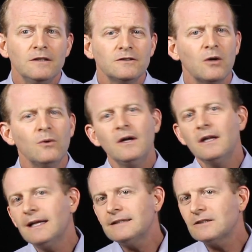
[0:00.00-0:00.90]
So
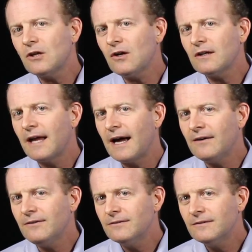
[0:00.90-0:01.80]
let's talk now